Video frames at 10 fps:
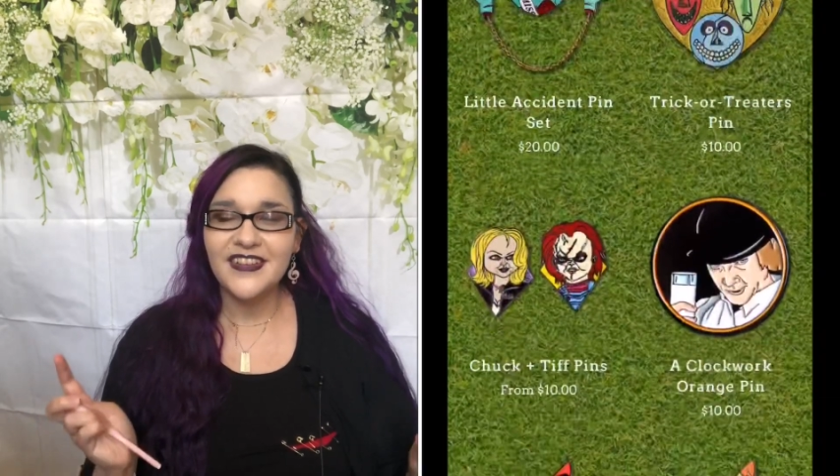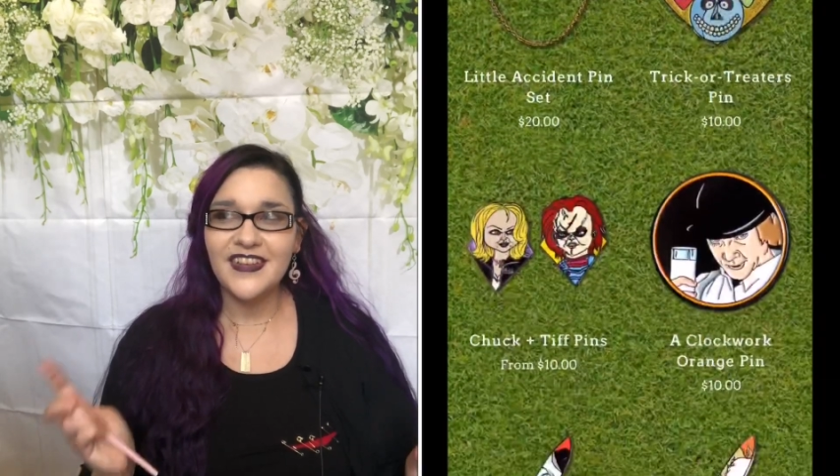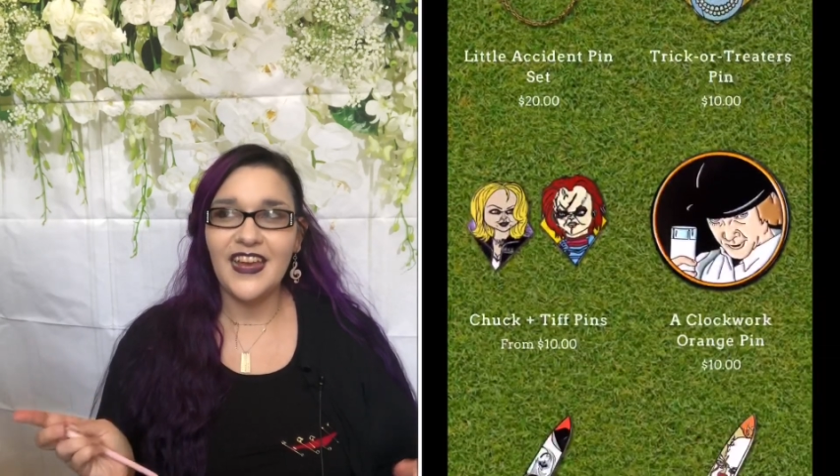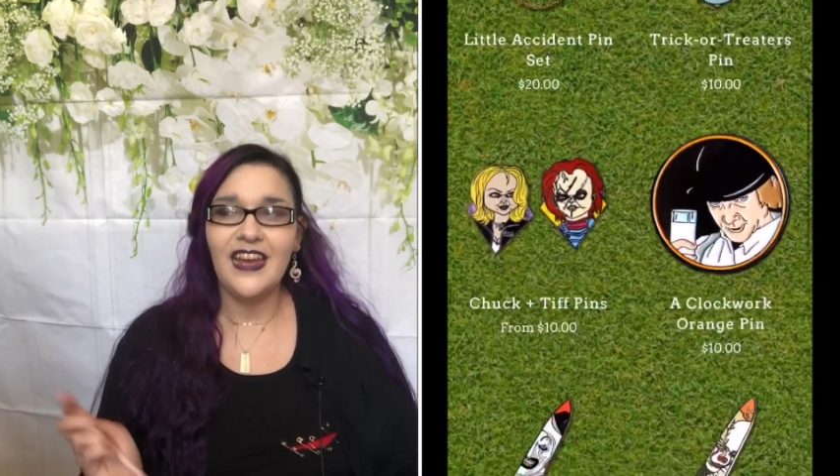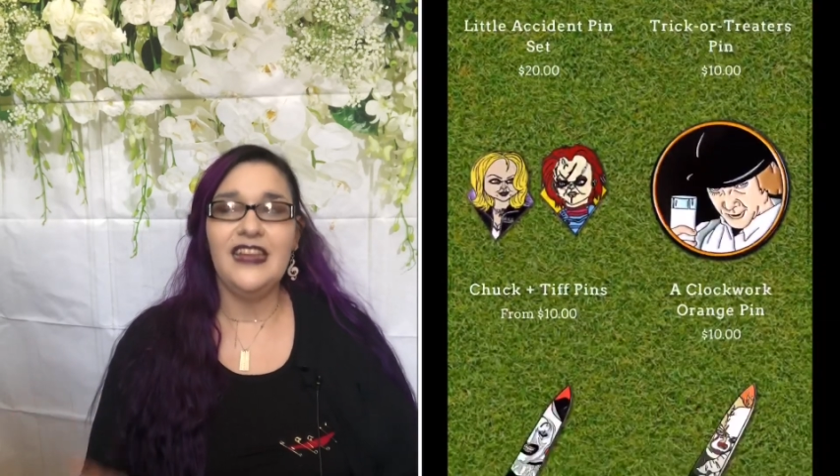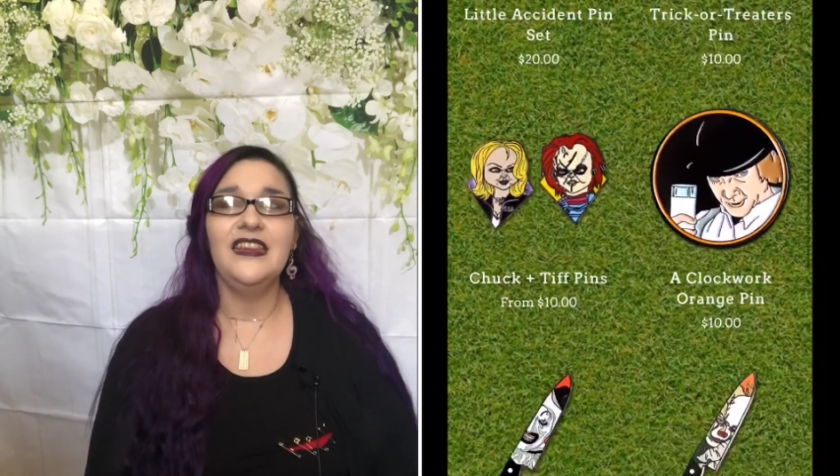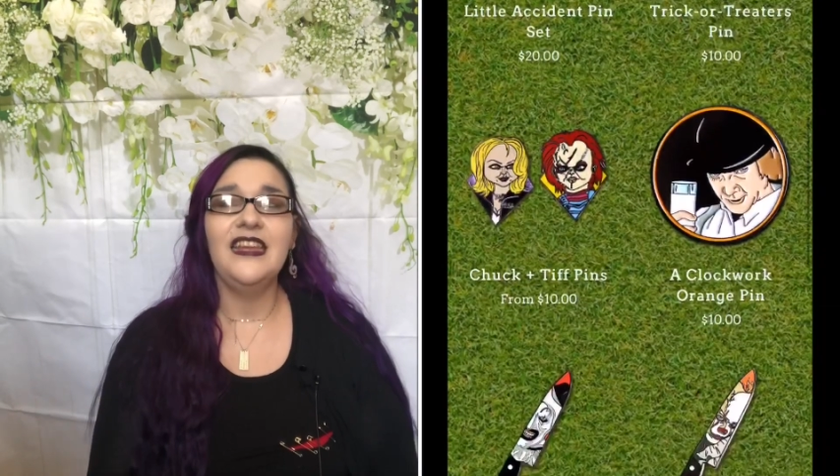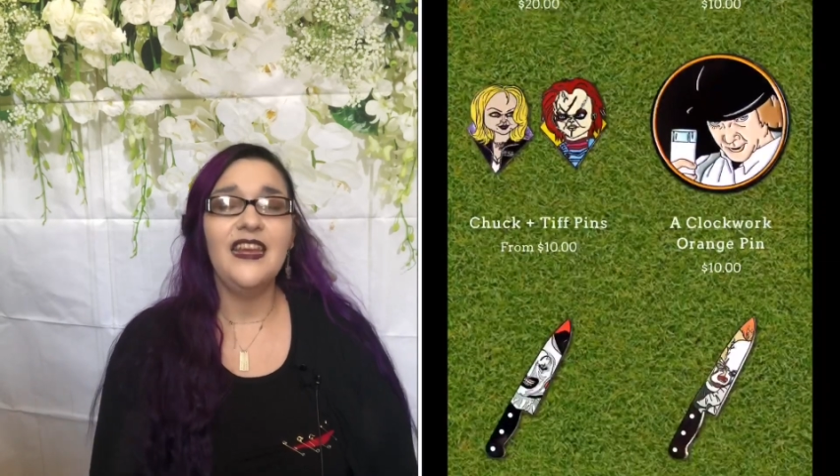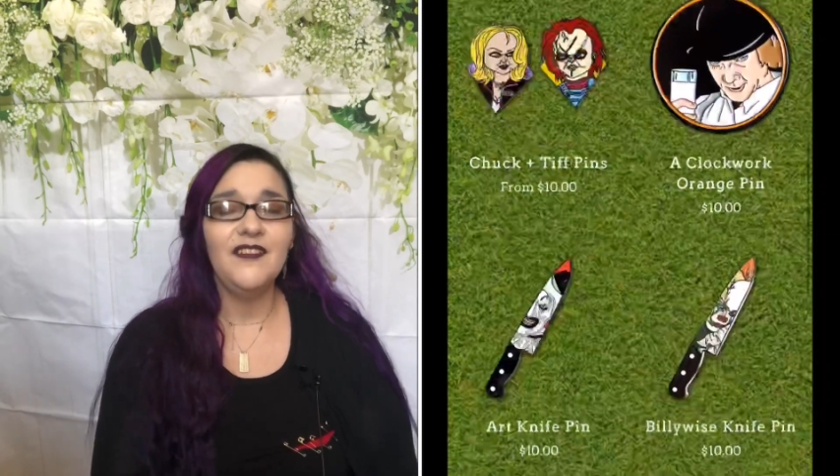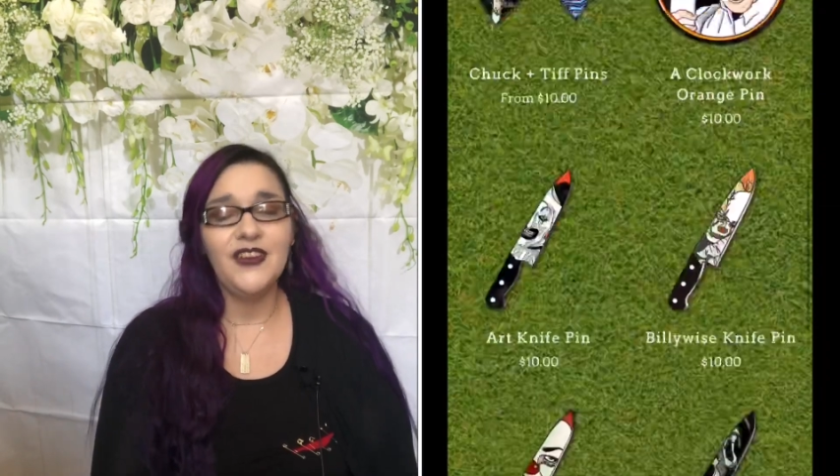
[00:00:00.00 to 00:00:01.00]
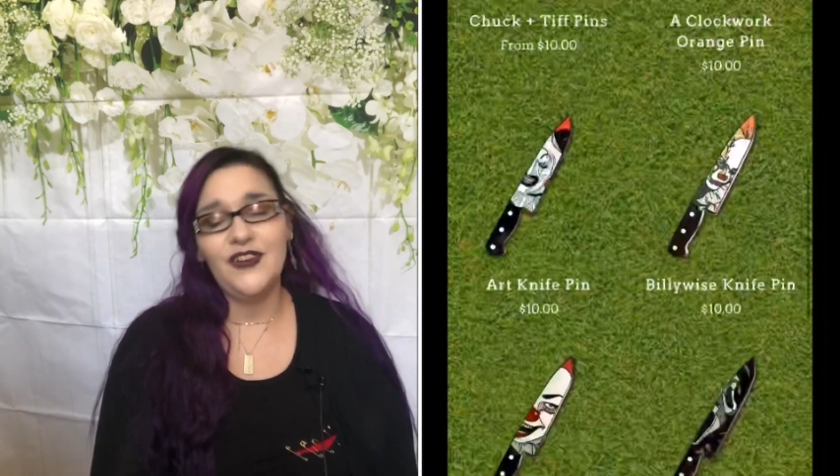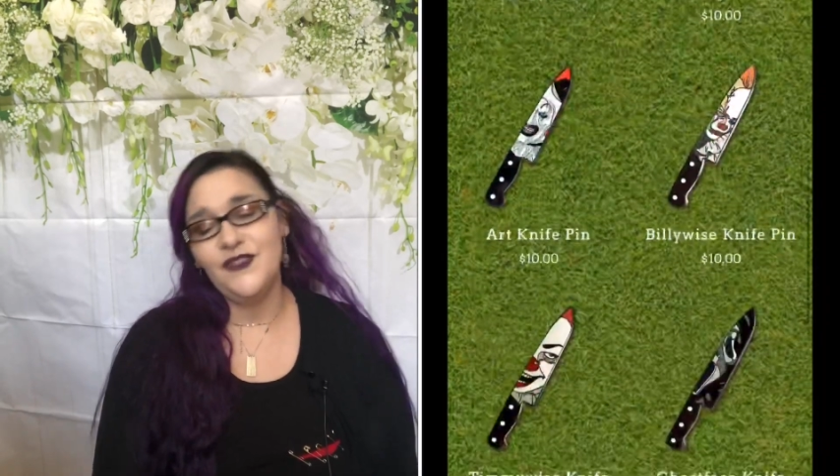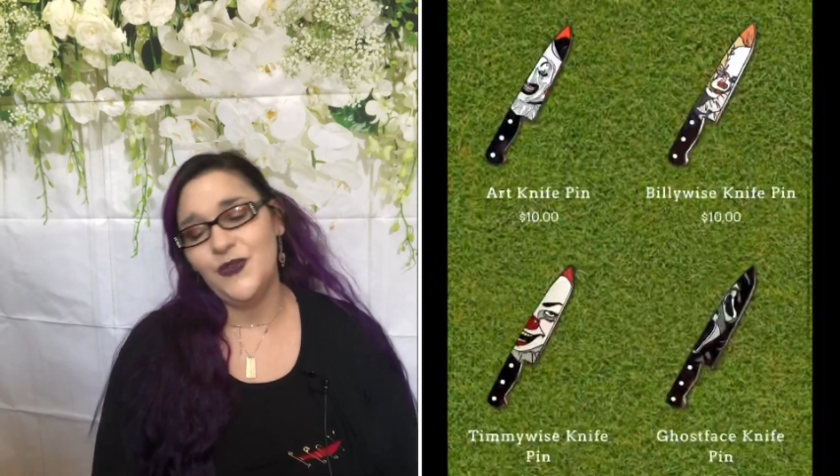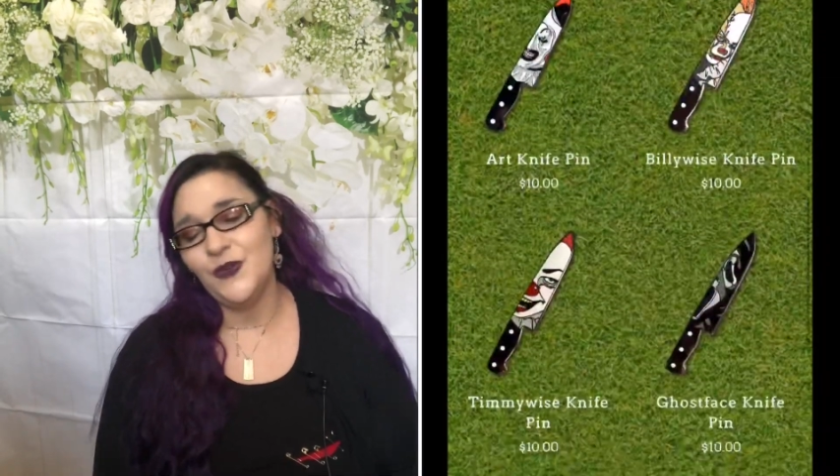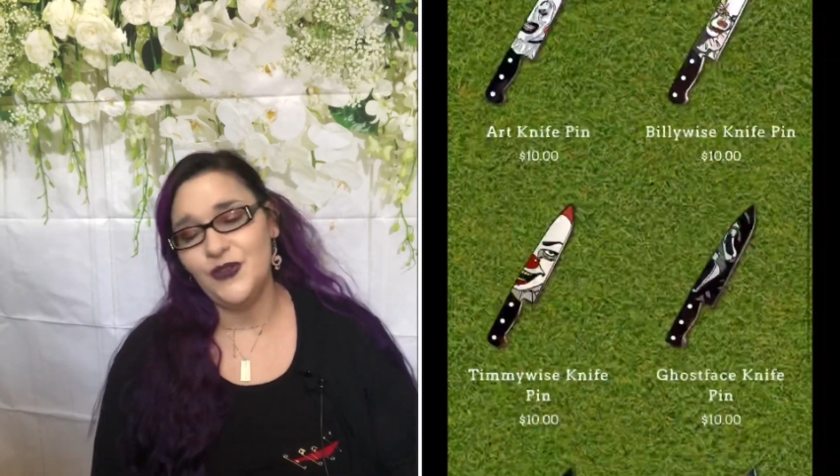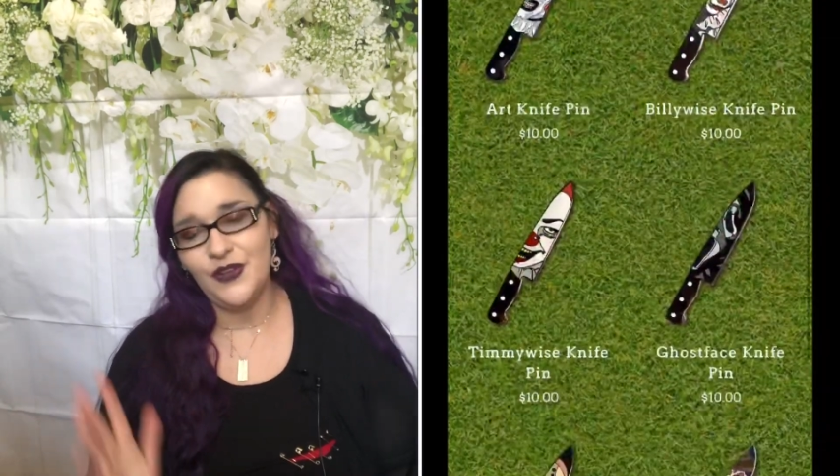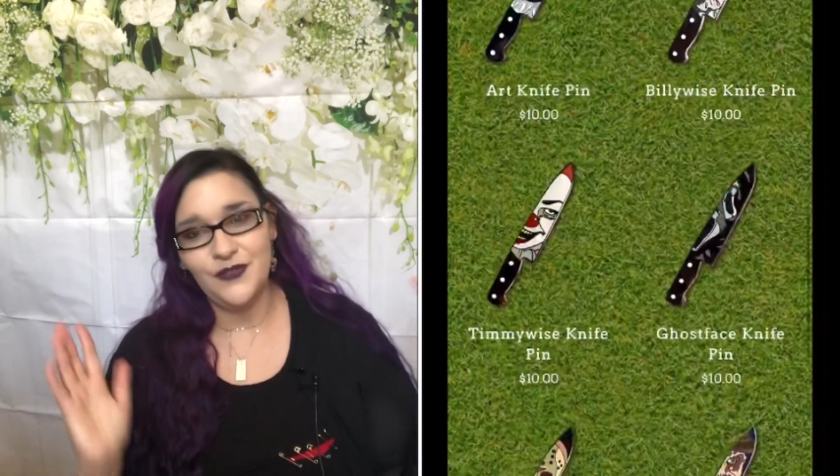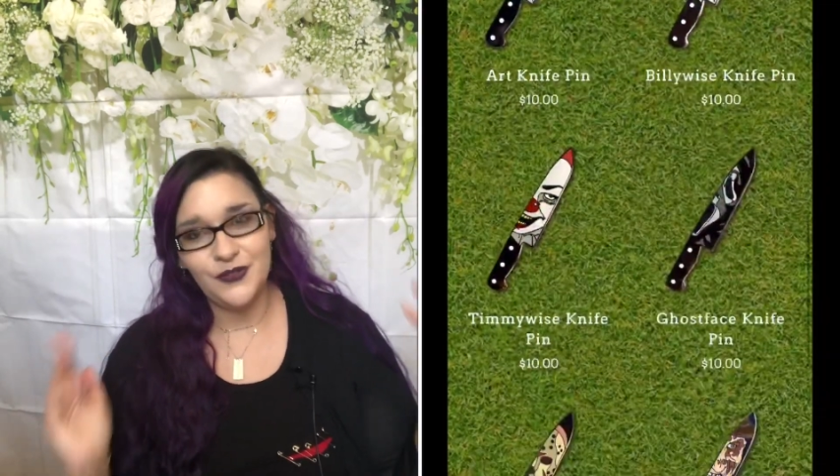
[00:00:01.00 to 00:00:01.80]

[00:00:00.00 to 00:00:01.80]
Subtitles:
Yeah, they have a lot of cool stuff.